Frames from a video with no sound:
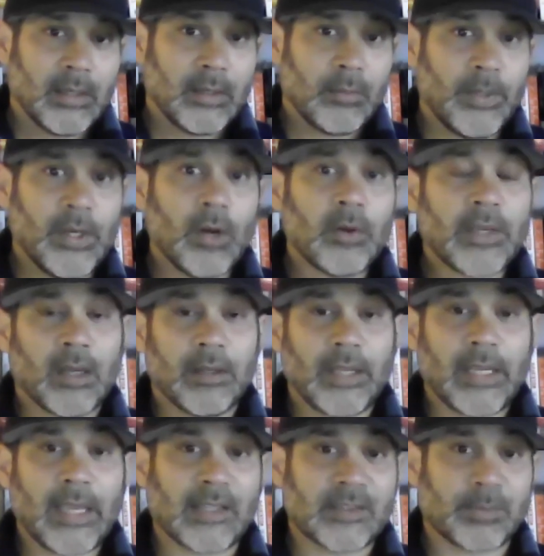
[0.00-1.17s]
We know
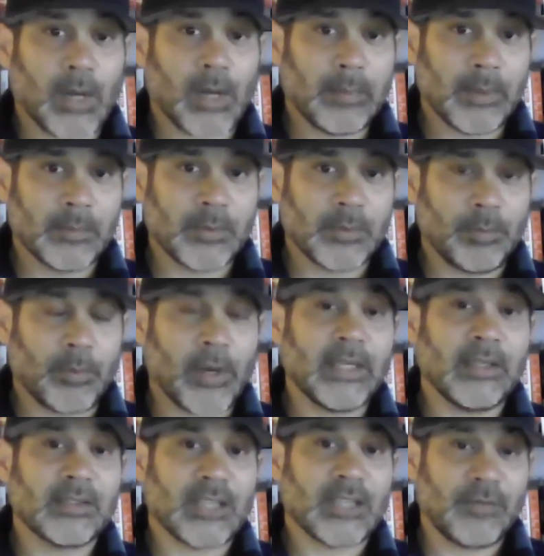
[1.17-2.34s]
Kelenic has problems with
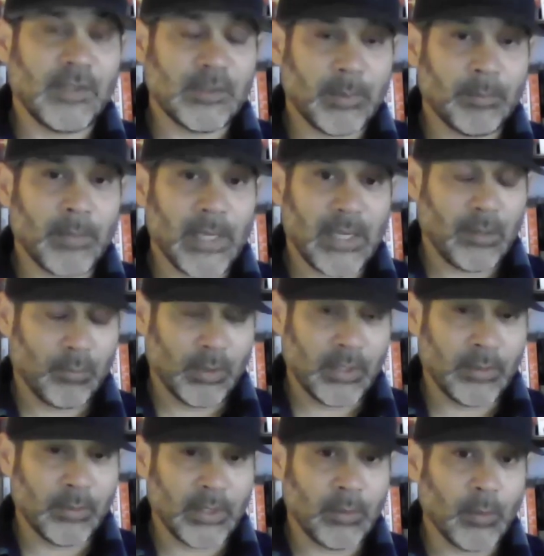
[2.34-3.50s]
breaking stuff. He's been hitting
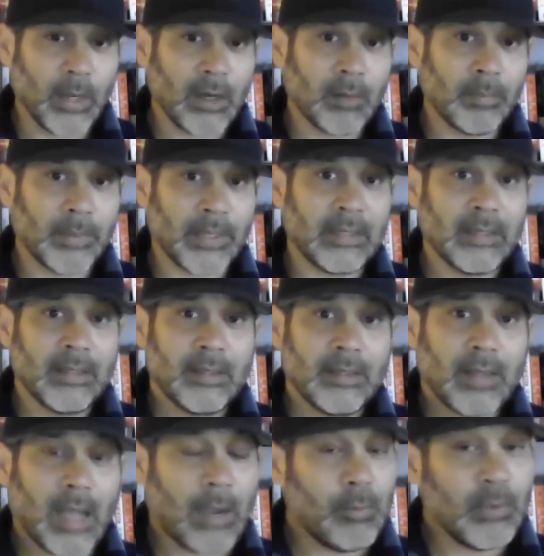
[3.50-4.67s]
really, really well, but
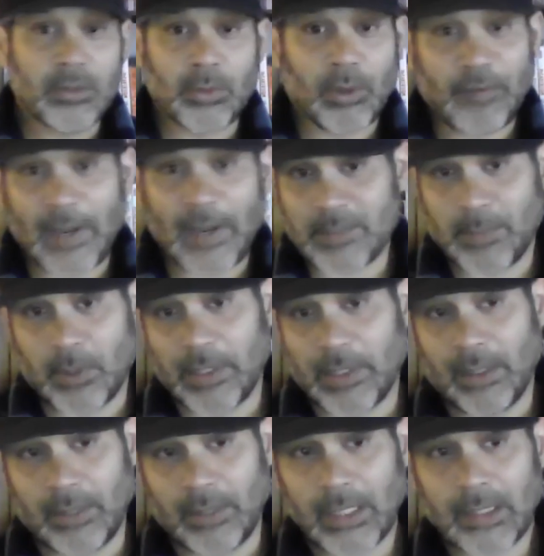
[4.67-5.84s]
I wouldn't throw a fastball to
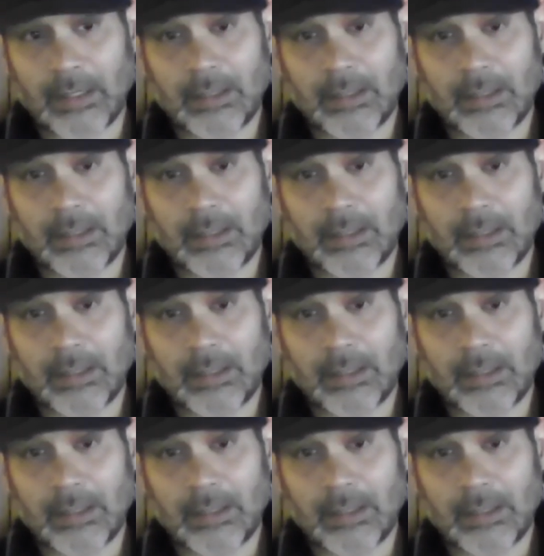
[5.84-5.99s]
Kelenic.